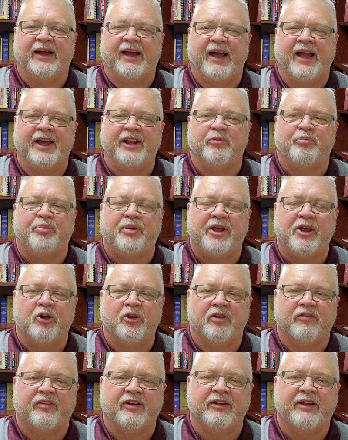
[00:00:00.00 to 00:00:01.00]
and
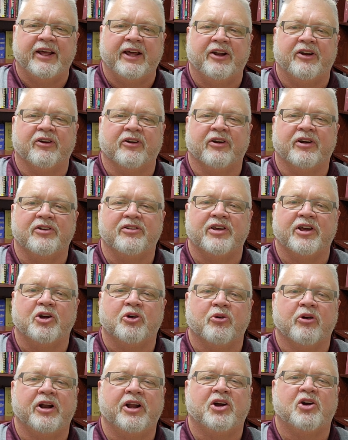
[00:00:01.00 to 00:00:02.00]
appeal of a leader, is a
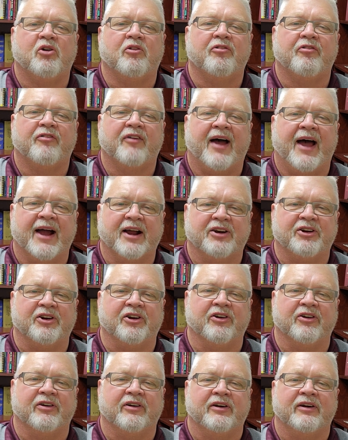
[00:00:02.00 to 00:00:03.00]
critical
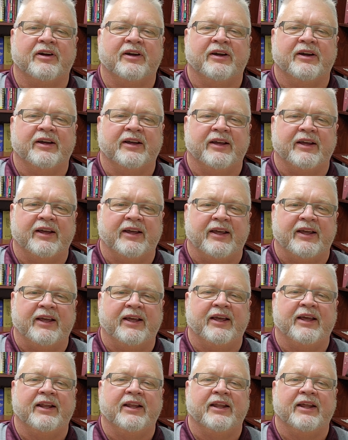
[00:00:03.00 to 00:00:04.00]
factor
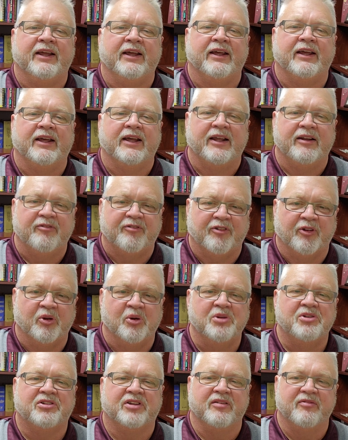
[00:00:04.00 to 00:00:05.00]
in
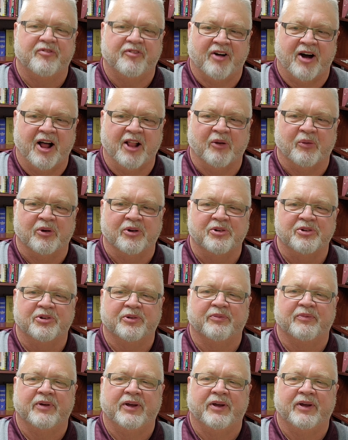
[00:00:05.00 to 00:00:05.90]
influencing followers.